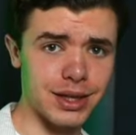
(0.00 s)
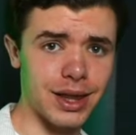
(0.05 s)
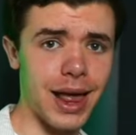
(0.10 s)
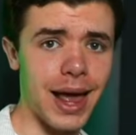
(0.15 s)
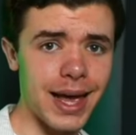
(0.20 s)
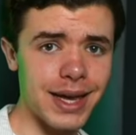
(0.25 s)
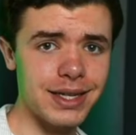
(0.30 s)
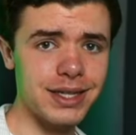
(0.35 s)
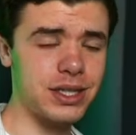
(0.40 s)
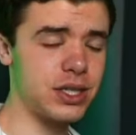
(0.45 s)

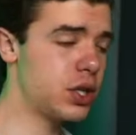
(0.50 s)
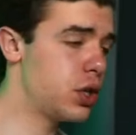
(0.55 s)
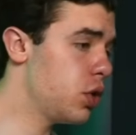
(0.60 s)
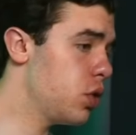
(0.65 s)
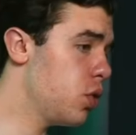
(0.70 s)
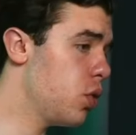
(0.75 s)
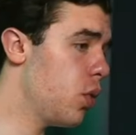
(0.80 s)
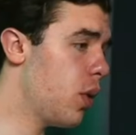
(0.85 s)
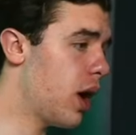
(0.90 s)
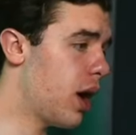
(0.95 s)
last
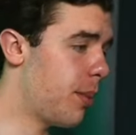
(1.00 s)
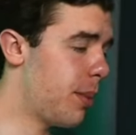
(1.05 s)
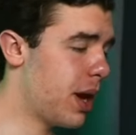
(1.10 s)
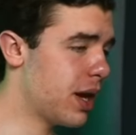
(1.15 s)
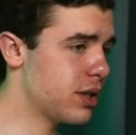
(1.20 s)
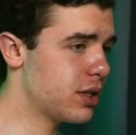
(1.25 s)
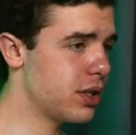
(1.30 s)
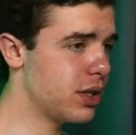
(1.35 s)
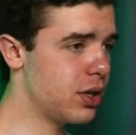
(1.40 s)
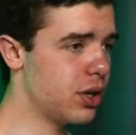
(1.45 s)
two, I'm
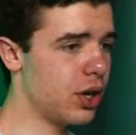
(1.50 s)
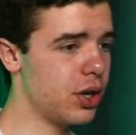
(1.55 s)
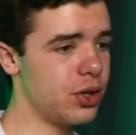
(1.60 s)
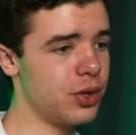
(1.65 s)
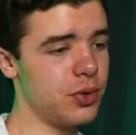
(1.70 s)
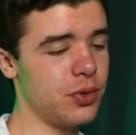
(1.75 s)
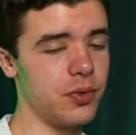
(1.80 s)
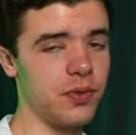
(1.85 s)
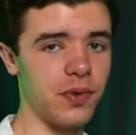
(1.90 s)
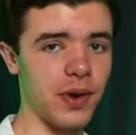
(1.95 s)
actually gonna
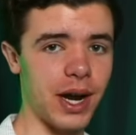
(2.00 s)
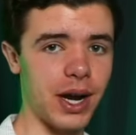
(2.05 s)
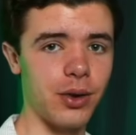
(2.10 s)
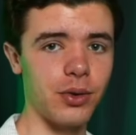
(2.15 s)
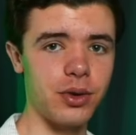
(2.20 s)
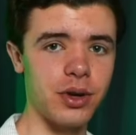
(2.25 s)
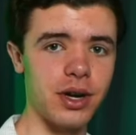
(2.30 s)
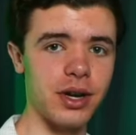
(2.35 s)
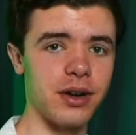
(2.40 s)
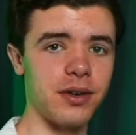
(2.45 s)
do
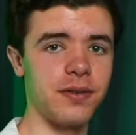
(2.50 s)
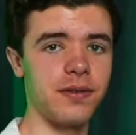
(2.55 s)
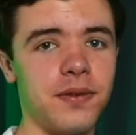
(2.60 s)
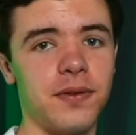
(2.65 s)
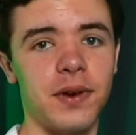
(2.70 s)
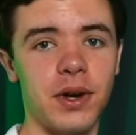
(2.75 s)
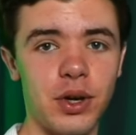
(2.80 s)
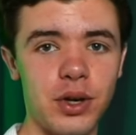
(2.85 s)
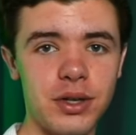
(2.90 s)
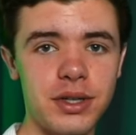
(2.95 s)
Final Cut
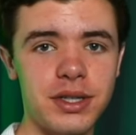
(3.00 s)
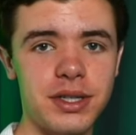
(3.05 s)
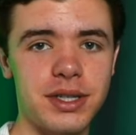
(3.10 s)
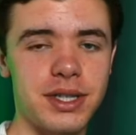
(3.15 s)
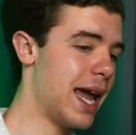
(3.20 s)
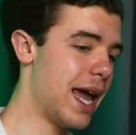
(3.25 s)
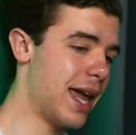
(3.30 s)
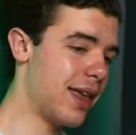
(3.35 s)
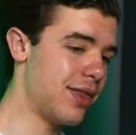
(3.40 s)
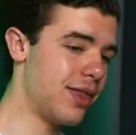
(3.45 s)

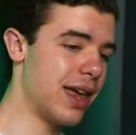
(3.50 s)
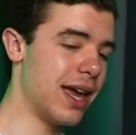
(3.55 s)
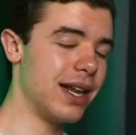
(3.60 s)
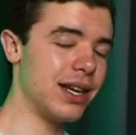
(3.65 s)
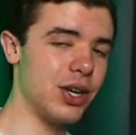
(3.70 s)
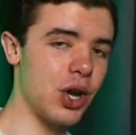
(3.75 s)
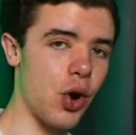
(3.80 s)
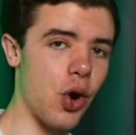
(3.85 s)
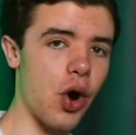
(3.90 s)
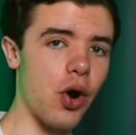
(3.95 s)
first and
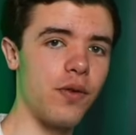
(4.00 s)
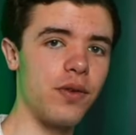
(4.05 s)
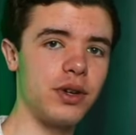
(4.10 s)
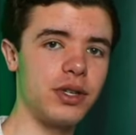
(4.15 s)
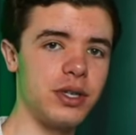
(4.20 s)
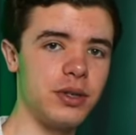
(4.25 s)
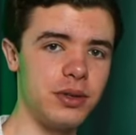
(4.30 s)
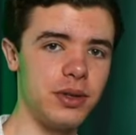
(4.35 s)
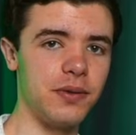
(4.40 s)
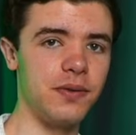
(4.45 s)
then go over
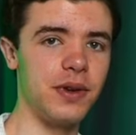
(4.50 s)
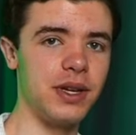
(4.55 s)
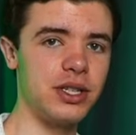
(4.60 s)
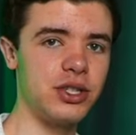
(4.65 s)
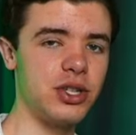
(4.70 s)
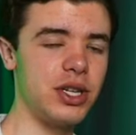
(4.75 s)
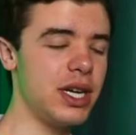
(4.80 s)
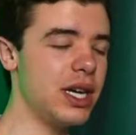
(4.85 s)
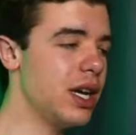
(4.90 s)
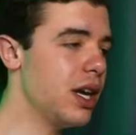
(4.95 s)
to
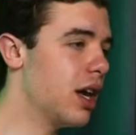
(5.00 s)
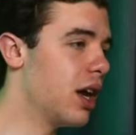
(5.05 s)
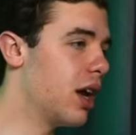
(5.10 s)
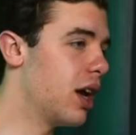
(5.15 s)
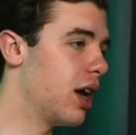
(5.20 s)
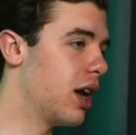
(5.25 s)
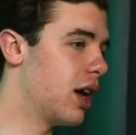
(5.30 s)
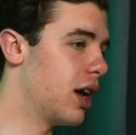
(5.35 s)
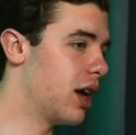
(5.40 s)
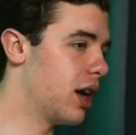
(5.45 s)
DaVinci
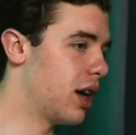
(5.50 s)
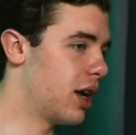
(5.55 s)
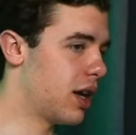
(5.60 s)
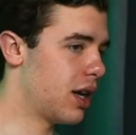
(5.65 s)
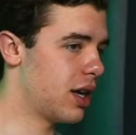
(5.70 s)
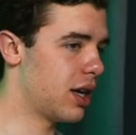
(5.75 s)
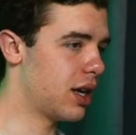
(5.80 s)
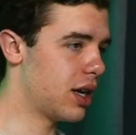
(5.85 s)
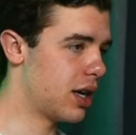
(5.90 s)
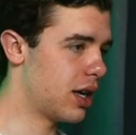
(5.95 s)

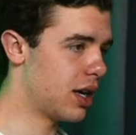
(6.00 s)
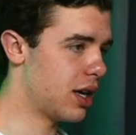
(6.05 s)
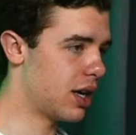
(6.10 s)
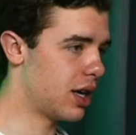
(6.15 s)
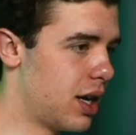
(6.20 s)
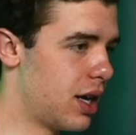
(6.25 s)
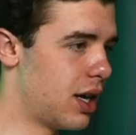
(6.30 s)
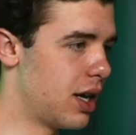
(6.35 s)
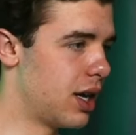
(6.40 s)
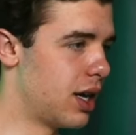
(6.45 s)

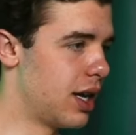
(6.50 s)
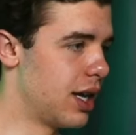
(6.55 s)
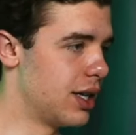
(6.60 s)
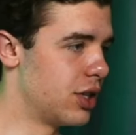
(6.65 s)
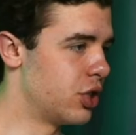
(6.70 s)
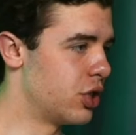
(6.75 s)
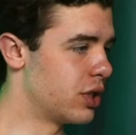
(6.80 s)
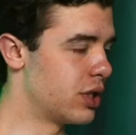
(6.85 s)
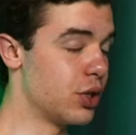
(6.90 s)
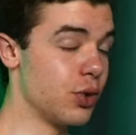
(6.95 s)
uh,
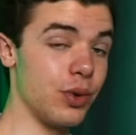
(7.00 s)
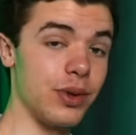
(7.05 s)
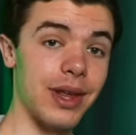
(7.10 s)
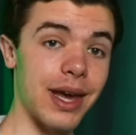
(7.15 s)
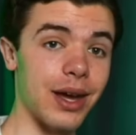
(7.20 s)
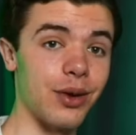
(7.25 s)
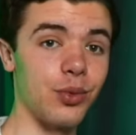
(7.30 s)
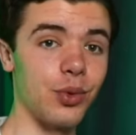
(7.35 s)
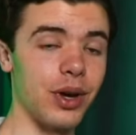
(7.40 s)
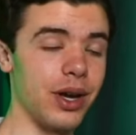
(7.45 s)
and just do it
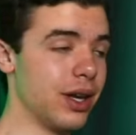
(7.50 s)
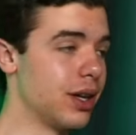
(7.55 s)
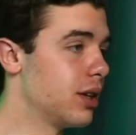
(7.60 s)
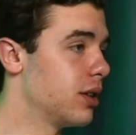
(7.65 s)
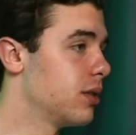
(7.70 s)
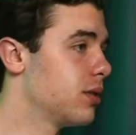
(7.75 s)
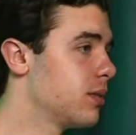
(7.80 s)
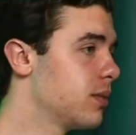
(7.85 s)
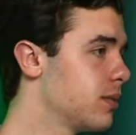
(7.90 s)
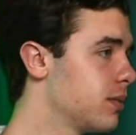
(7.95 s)
that way.
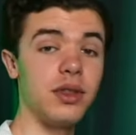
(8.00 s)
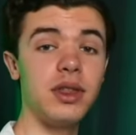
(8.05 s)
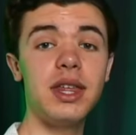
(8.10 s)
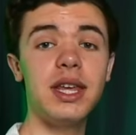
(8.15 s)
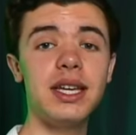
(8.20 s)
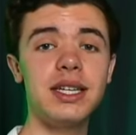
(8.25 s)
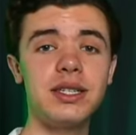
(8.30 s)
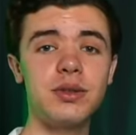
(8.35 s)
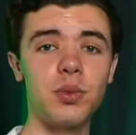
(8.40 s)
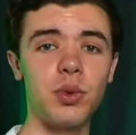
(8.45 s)
And for
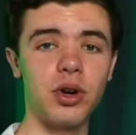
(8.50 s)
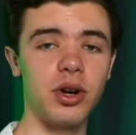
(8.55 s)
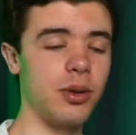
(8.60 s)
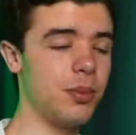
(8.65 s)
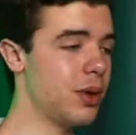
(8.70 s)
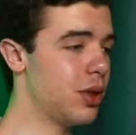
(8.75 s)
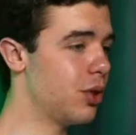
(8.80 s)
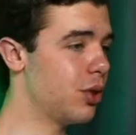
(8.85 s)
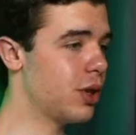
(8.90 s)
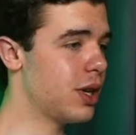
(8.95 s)
this, we're gonna
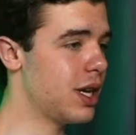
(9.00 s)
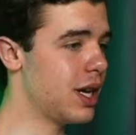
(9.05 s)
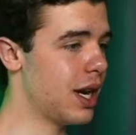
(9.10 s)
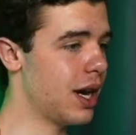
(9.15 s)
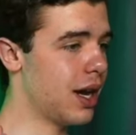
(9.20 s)
be looking